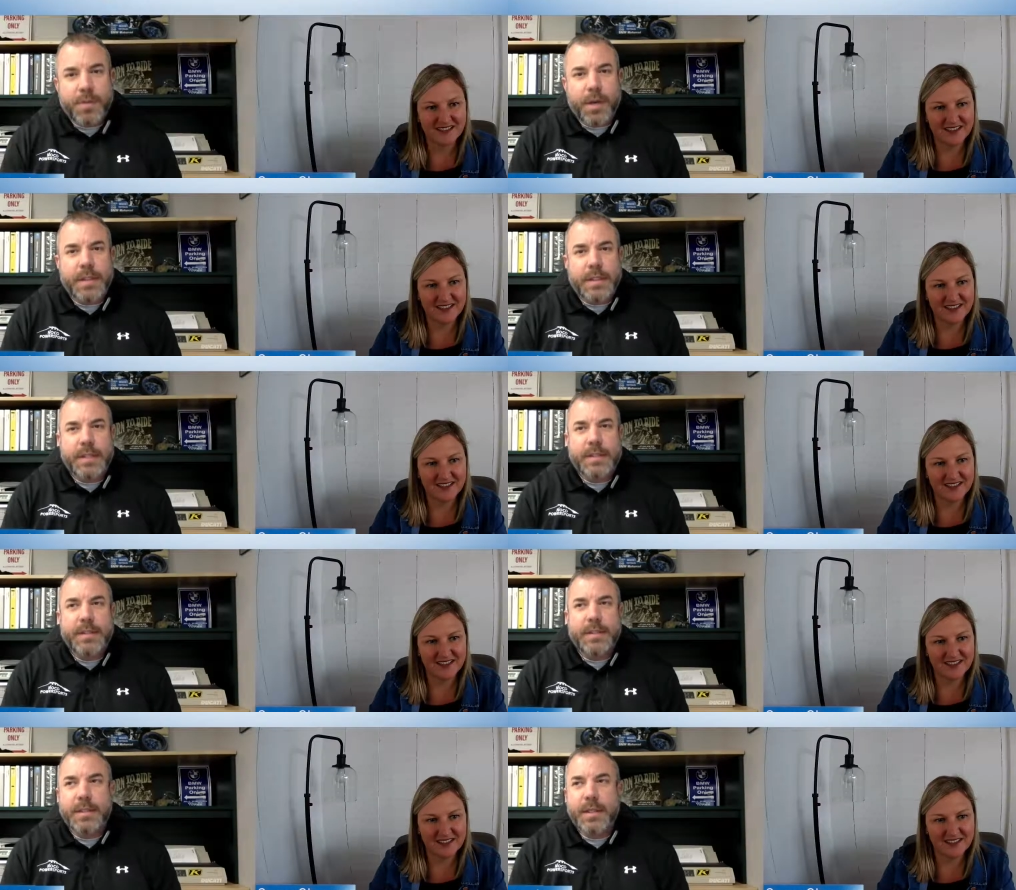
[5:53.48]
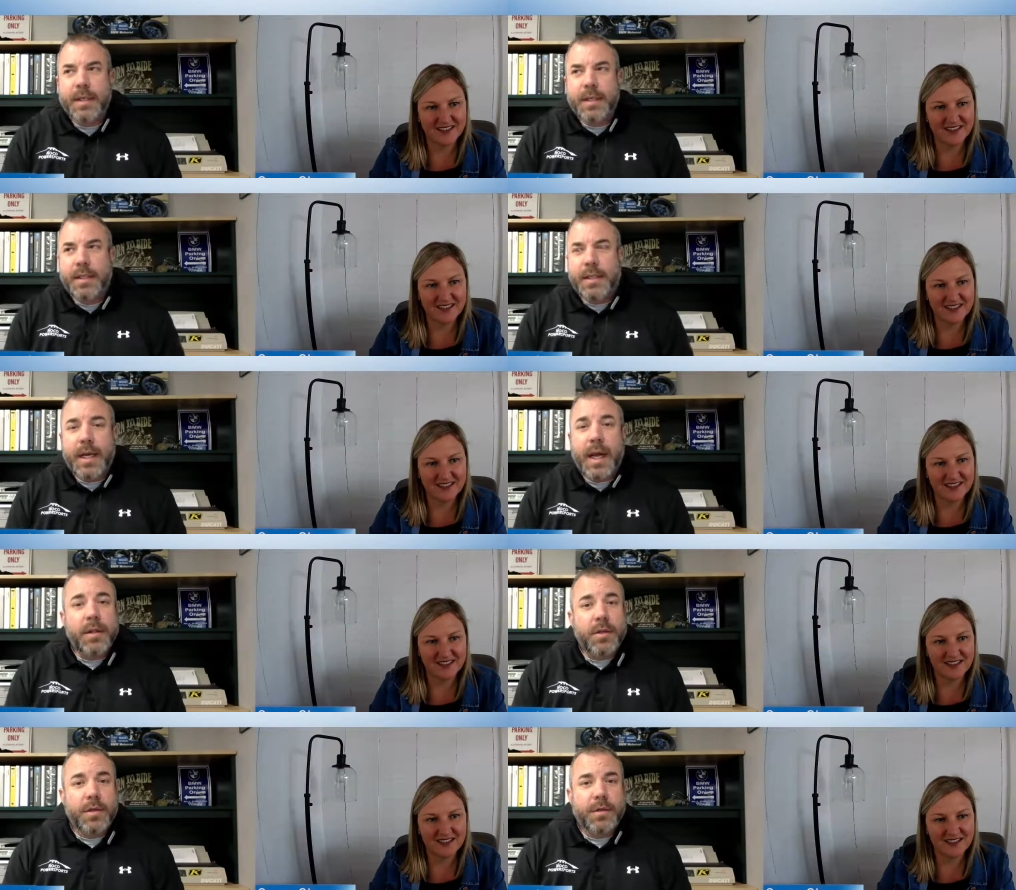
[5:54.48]
Speaker 1: processes that
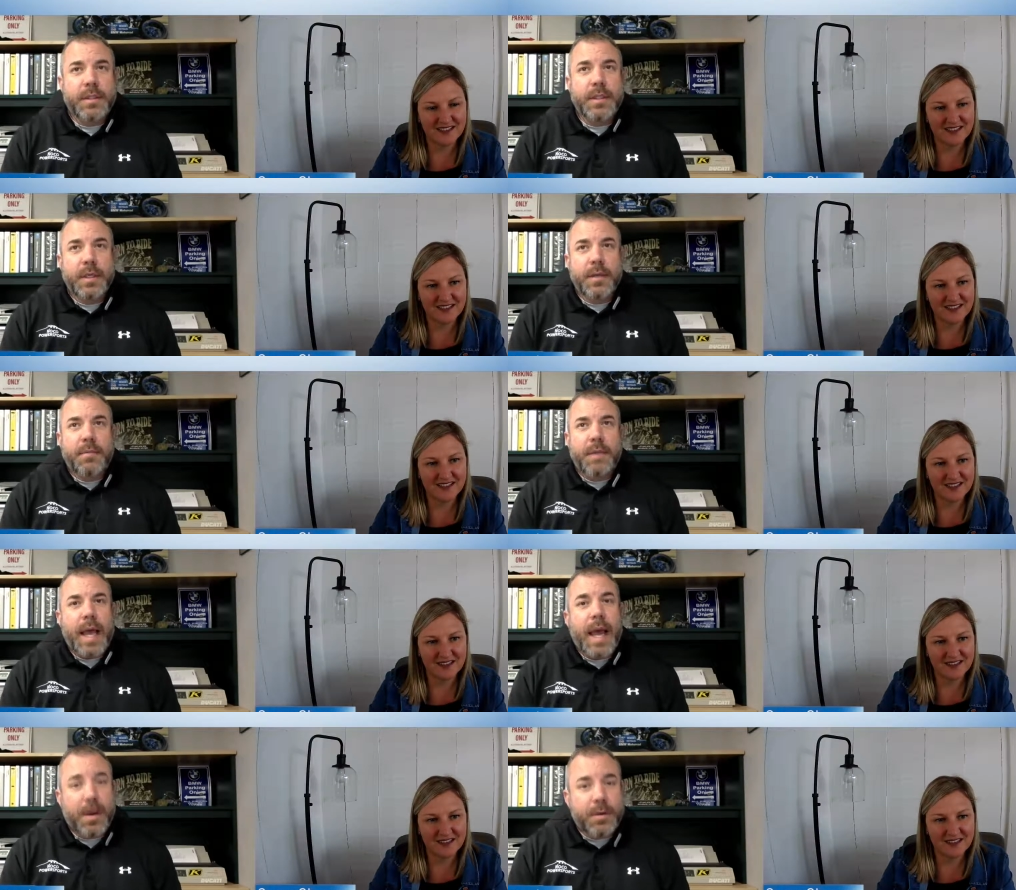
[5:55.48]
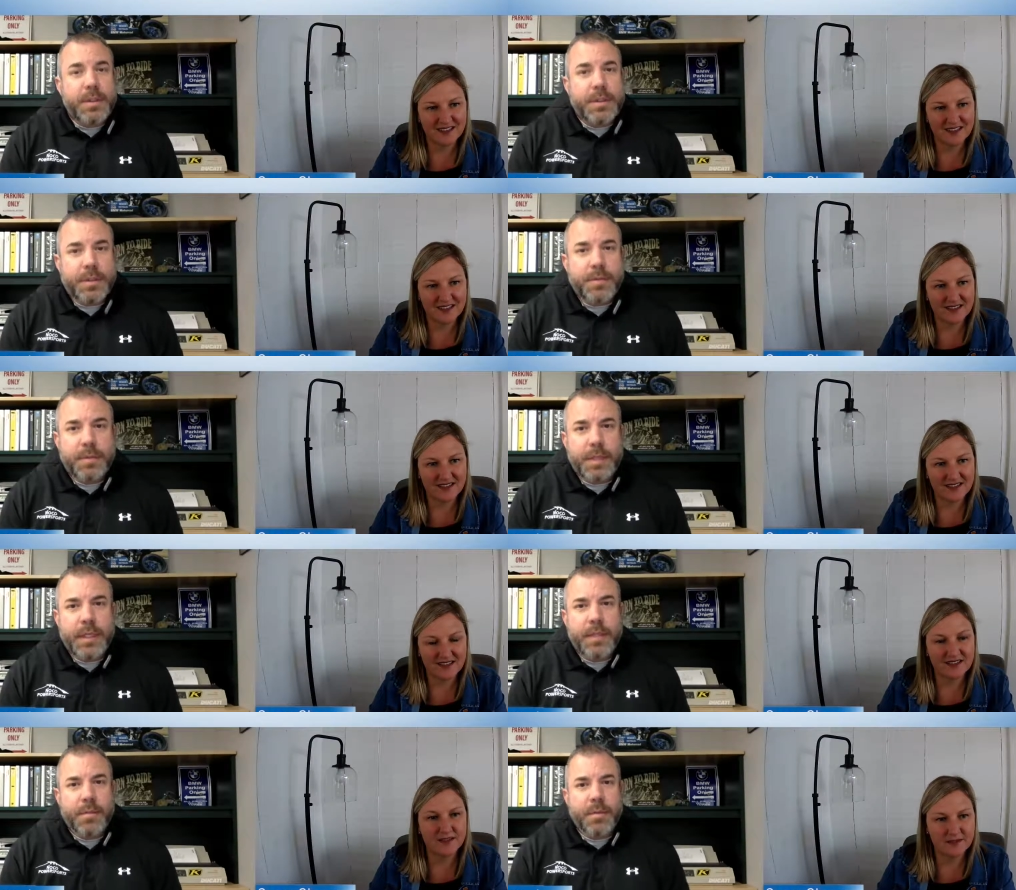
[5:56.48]
i learned how to do
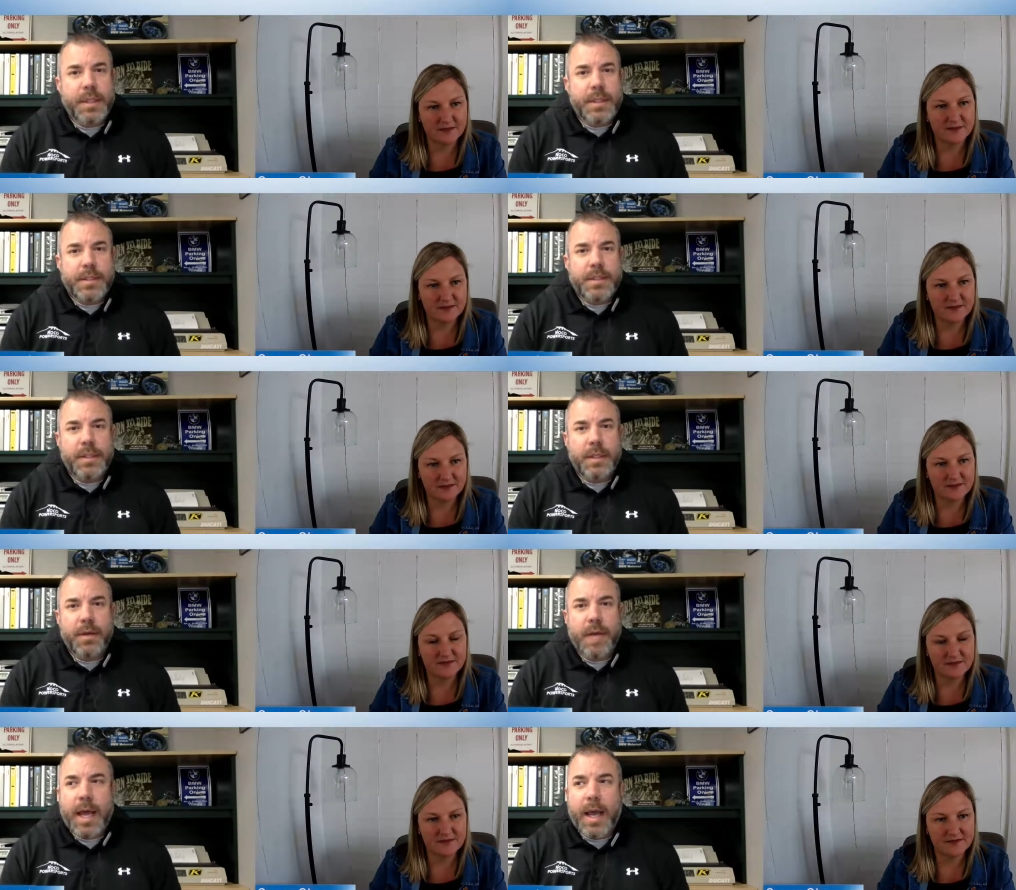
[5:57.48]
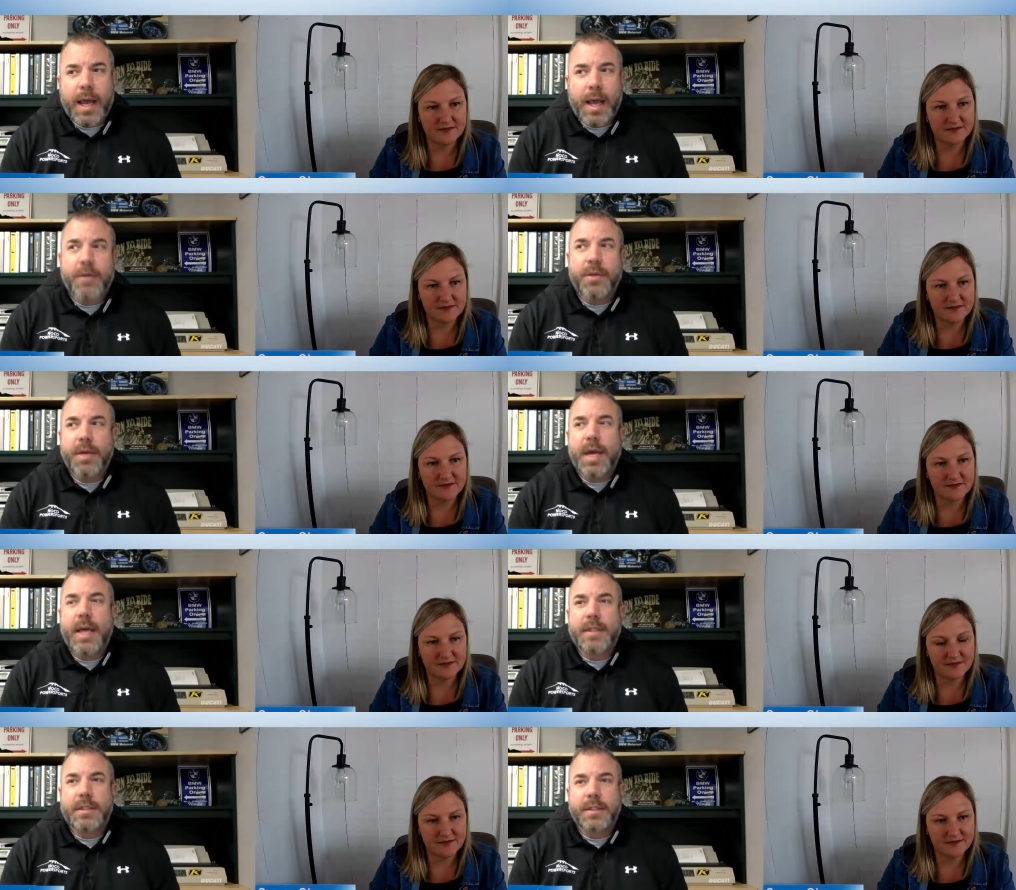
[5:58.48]
in the marines you know how, how do you
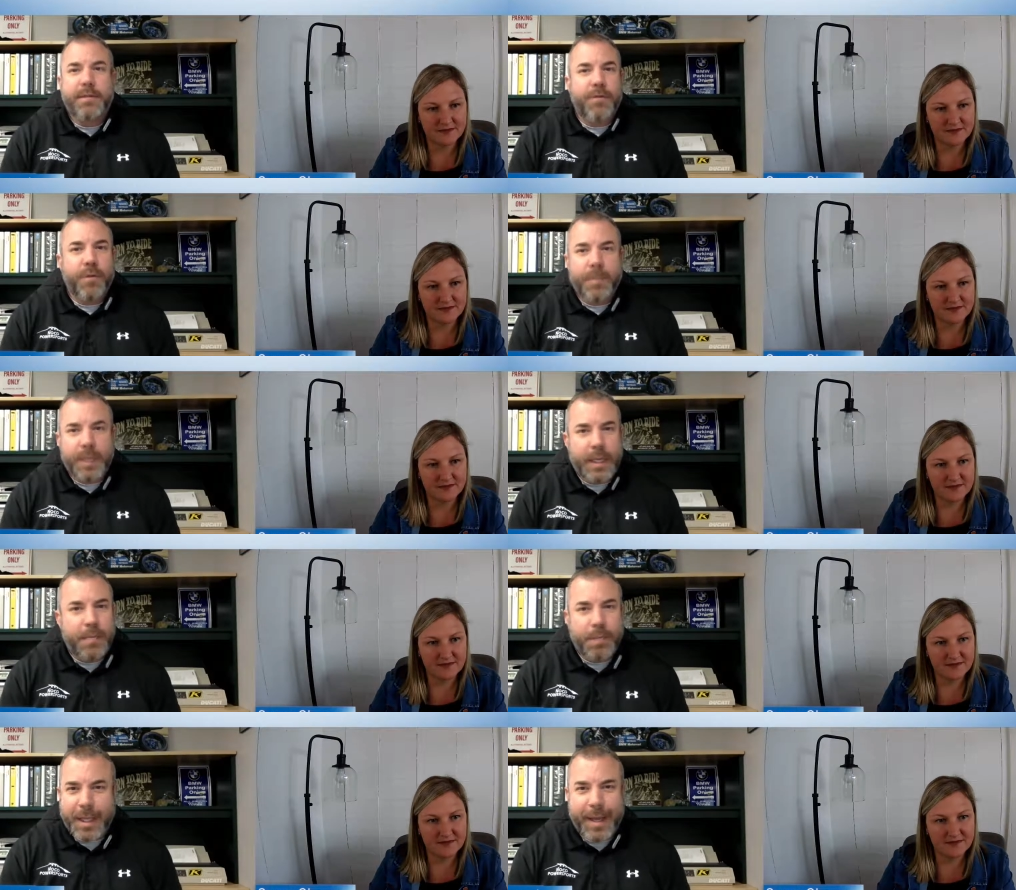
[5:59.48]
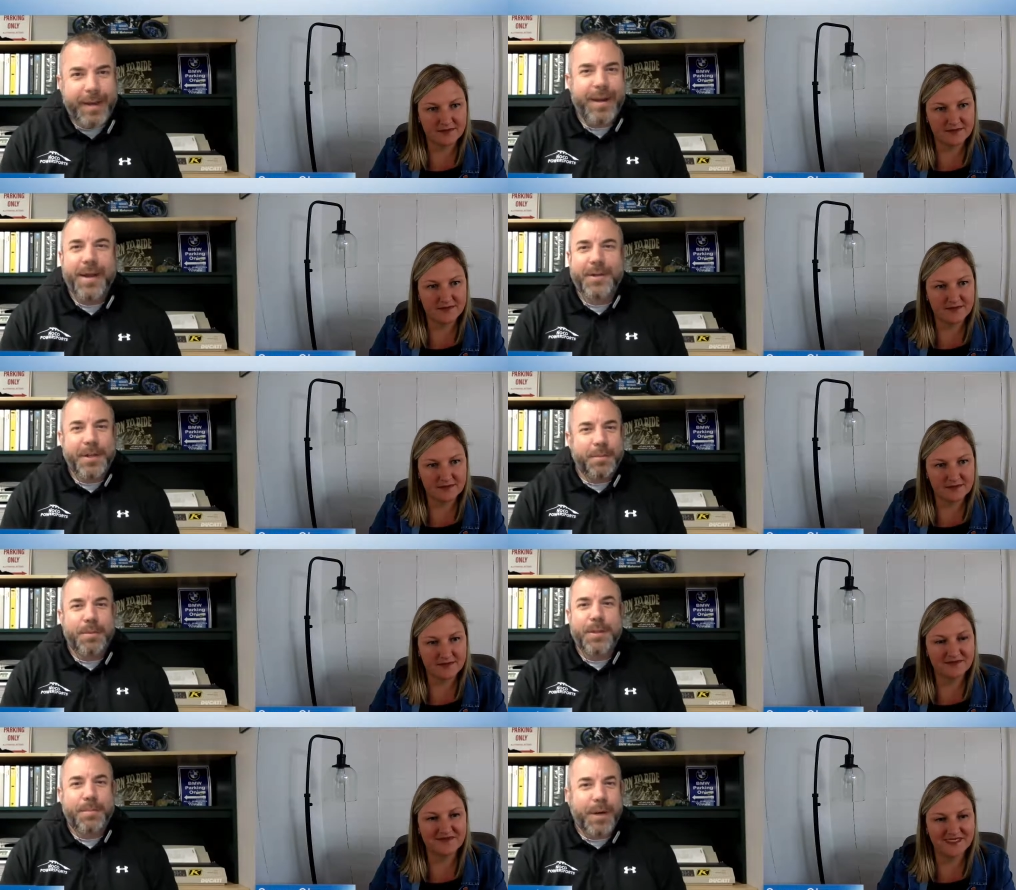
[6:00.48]
actually formulate a plan how do you
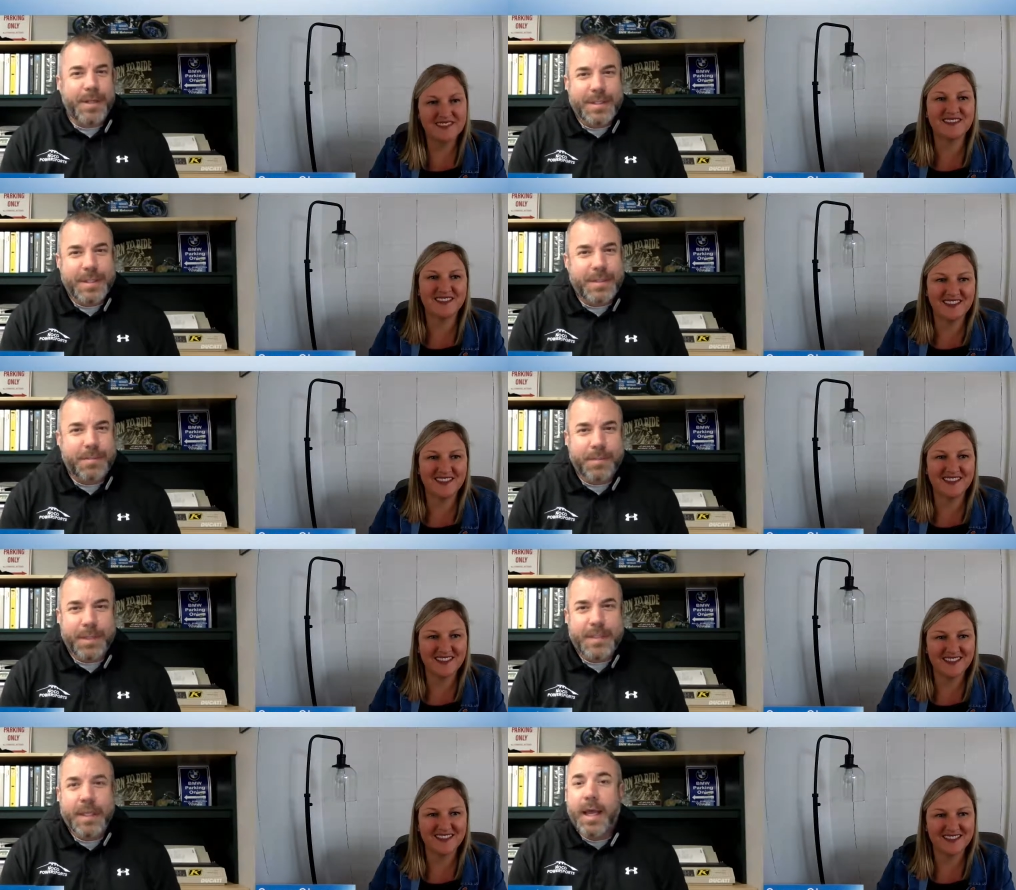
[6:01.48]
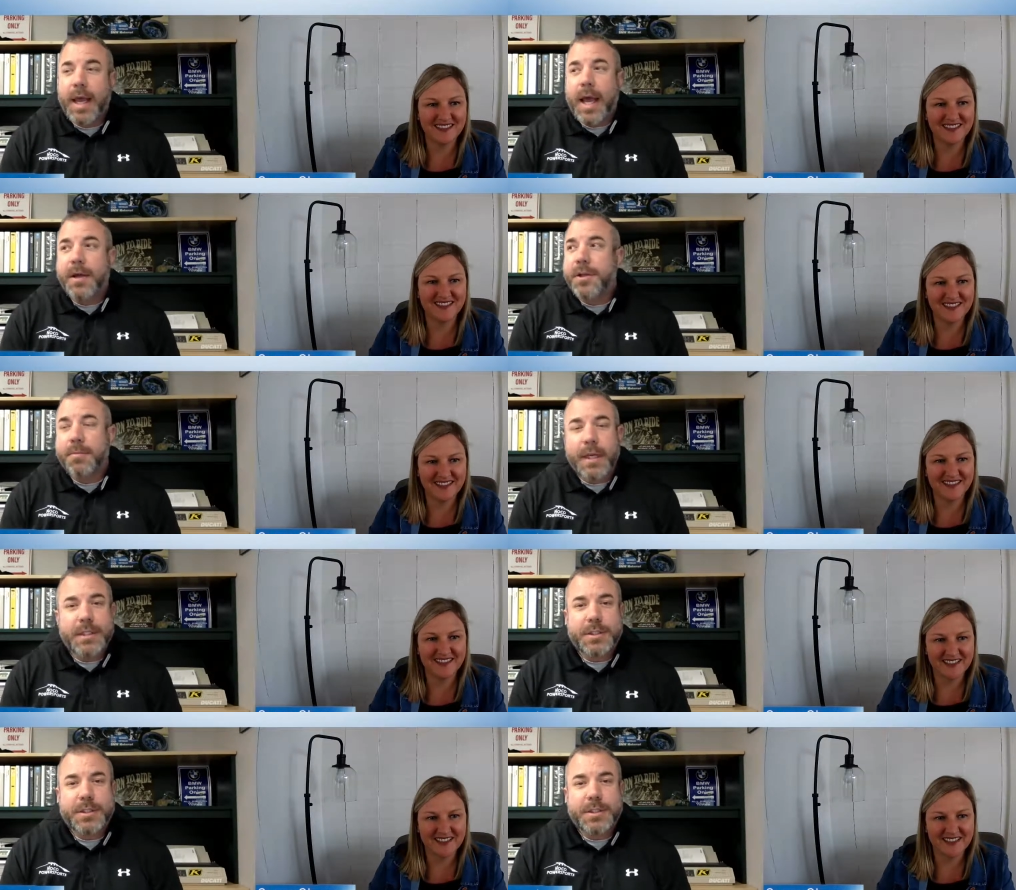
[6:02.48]
put a process in place how do you make